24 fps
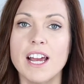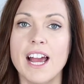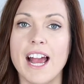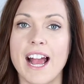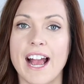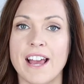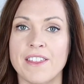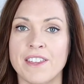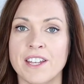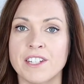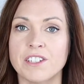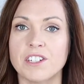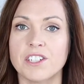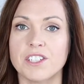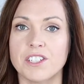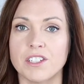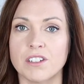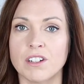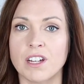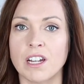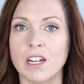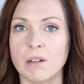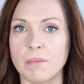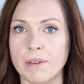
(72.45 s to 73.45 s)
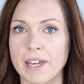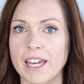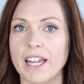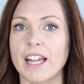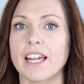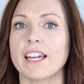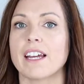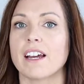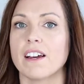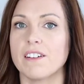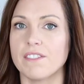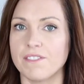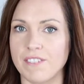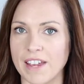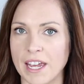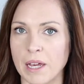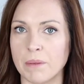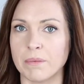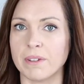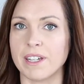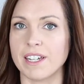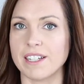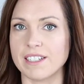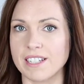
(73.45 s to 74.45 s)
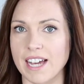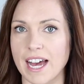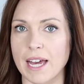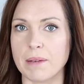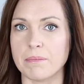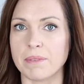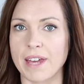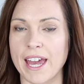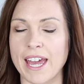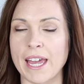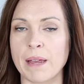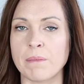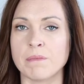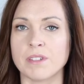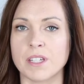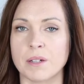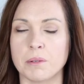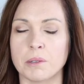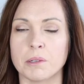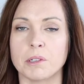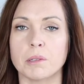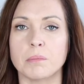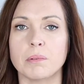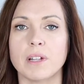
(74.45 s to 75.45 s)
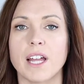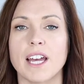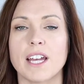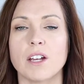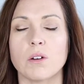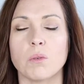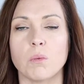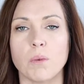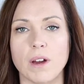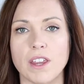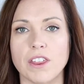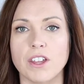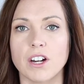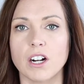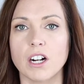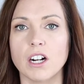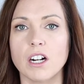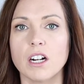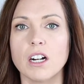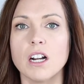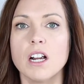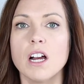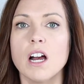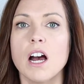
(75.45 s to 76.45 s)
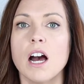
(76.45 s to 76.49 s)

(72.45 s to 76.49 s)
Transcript: and these are still going to be like family type games that we would play with her.